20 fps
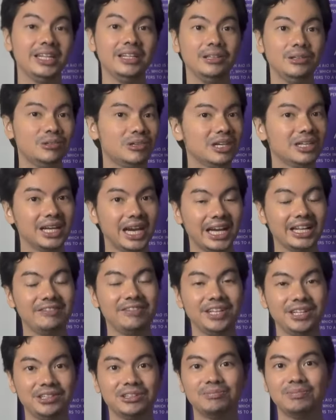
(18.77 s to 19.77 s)
did do a guide
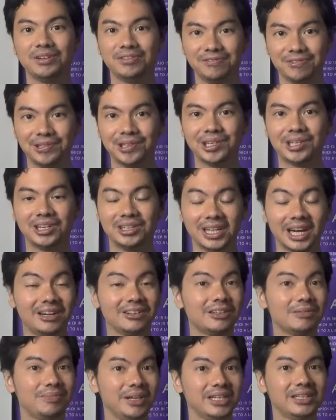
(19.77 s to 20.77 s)
video before on
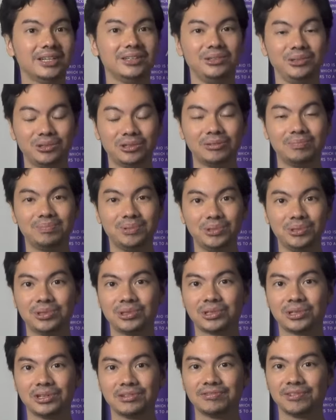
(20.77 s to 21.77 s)
how to build a new
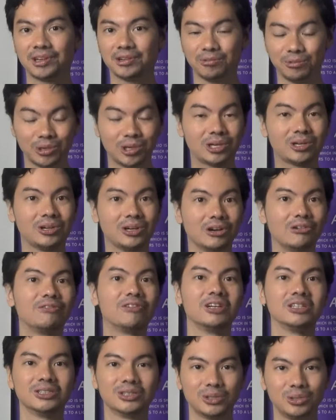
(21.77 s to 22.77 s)
computer for work or
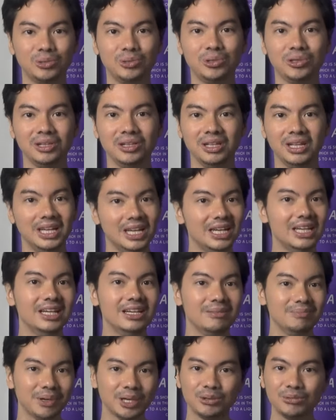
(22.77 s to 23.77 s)
for school.
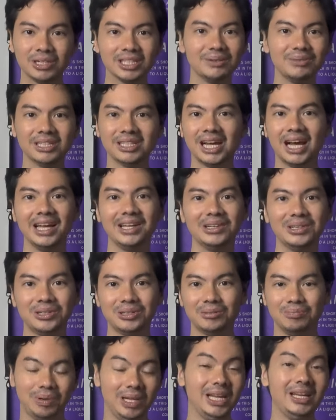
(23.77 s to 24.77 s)
Pero huwag naman
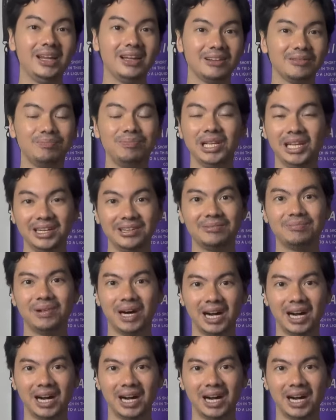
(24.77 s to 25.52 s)
tayo bili lang ng bili ng